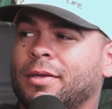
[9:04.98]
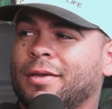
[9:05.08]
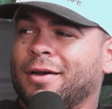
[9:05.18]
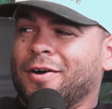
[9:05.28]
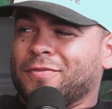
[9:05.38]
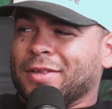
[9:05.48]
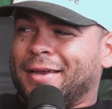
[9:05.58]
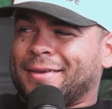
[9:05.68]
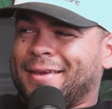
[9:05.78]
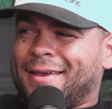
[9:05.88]
of
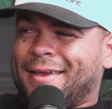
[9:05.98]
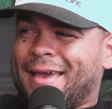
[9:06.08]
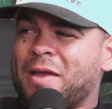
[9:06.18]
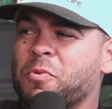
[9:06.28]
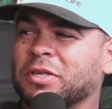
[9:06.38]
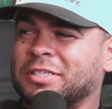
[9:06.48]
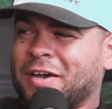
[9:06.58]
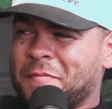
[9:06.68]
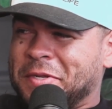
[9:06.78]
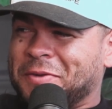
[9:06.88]
like, hey, what's
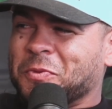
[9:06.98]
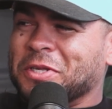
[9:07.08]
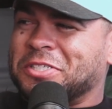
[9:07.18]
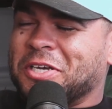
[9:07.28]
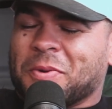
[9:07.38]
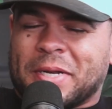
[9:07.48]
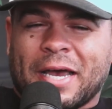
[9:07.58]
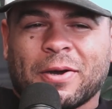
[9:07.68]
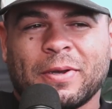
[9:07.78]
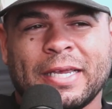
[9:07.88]
coming in, what's going
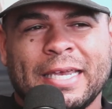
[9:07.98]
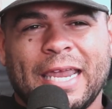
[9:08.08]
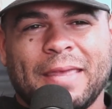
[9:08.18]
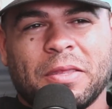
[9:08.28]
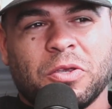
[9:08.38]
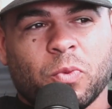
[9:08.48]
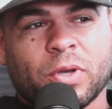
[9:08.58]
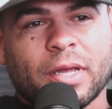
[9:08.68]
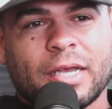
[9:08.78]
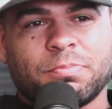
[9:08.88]
out, and then you
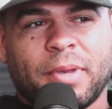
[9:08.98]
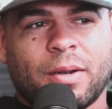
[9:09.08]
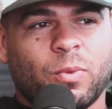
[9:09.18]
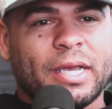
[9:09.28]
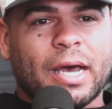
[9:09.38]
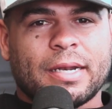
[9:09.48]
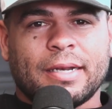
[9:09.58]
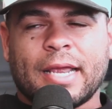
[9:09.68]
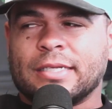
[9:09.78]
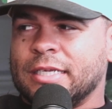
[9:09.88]
realize, man, we got
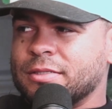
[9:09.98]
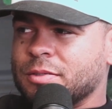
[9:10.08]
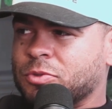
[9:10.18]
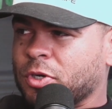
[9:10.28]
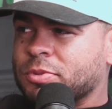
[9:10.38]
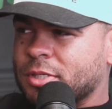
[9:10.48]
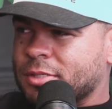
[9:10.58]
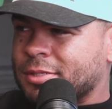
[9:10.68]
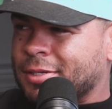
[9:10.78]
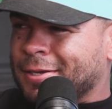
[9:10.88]
19
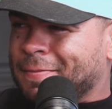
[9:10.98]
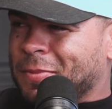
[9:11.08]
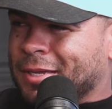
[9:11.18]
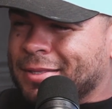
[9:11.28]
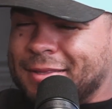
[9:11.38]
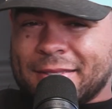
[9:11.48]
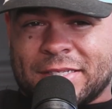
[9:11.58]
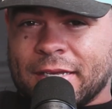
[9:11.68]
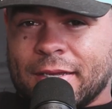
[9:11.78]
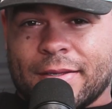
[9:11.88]
subscriptions
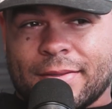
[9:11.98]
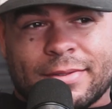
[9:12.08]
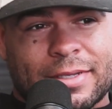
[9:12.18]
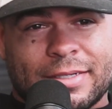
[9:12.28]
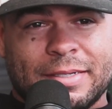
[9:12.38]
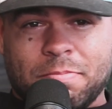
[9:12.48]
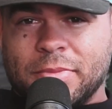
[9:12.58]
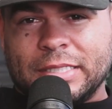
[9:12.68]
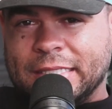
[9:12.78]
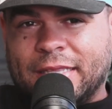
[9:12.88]
to
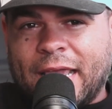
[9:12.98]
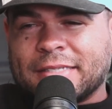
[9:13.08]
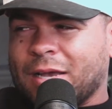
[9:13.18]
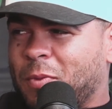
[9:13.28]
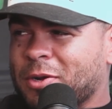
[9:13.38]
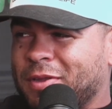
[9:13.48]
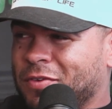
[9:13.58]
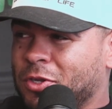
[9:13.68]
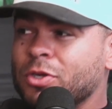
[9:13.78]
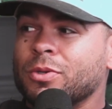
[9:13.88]
things that we don't
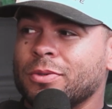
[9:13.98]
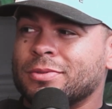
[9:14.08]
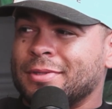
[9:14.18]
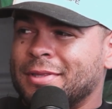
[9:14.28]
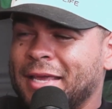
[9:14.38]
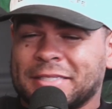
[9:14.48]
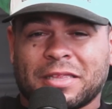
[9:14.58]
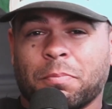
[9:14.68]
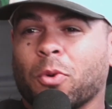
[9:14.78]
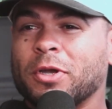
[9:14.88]
even use, things that
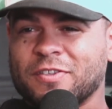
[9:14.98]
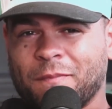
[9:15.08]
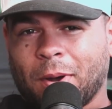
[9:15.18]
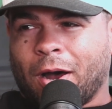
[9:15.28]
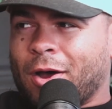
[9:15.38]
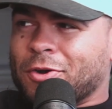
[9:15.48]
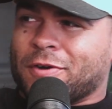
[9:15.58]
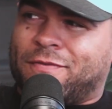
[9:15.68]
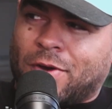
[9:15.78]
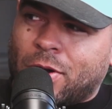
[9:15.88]
the boys have bought on her
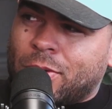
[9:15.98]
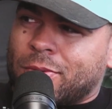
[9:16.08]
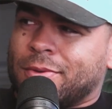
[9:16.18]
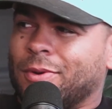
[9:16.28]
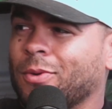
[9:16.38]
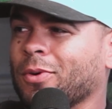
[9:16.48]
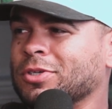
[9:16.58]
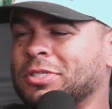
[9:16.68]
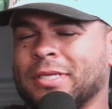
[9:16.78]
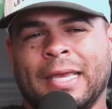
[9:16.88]
phone, or
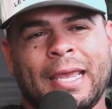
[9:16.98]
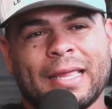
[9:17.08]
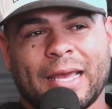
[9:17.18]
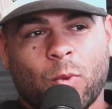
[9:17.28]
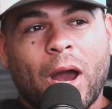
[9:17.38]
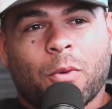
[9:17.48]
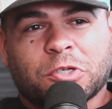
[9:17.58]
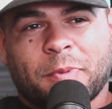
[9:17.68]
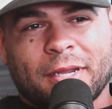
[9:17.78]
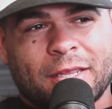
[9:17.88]
just, and like, wow, we're
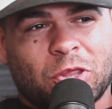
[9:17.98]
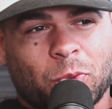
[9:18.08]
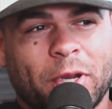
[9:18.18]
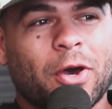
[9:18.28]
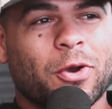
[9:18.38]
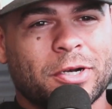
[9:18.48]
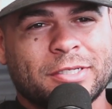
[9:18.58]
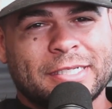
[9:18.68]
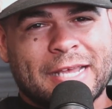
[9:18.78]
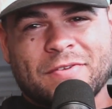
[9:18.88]
spending
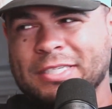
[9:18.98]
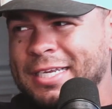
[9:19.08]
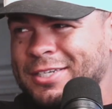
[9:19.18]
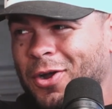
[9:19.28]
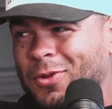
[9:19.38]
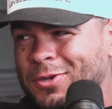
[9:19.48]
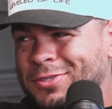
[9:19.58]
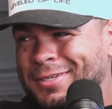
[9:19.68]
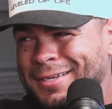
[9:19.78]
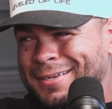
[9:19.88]

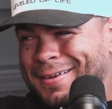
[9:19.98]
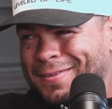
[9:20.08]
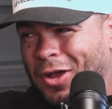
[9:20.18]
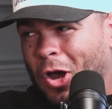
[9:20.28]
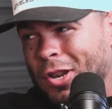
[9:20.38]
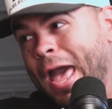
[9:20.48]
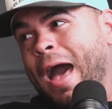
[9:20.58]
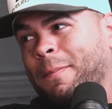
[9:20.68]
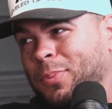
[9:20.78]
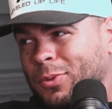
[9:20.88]
$317 on
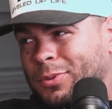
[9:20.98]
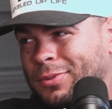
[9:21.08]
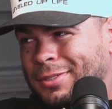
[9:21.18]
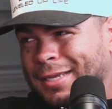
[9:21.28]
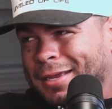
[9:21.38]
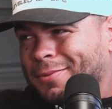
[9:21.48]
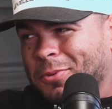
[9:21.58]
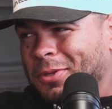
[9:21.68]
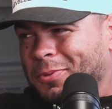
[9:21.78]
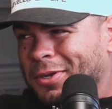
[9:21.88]
Apple. It's like,
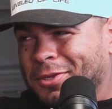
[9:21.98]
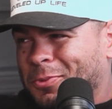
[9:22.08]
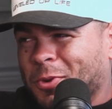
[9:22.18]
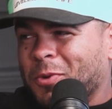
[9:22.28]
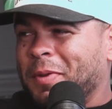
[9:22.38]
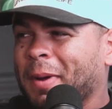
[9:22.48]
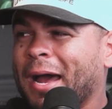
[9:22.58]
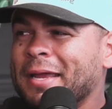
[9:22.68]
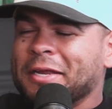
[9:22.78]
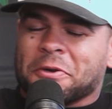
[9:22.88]
what are we
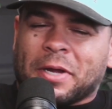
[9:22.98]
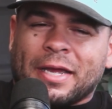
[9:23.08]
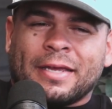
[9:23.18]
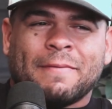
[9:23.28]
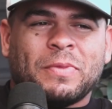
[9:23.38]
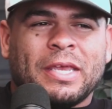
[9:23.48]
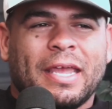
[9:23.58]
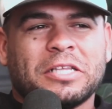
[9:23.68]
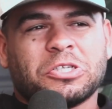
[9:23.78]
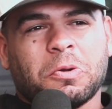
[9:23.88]
buying here, right?
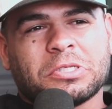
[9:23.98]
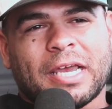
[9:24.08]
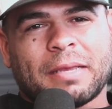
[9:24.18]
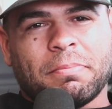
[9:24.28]
And so it's like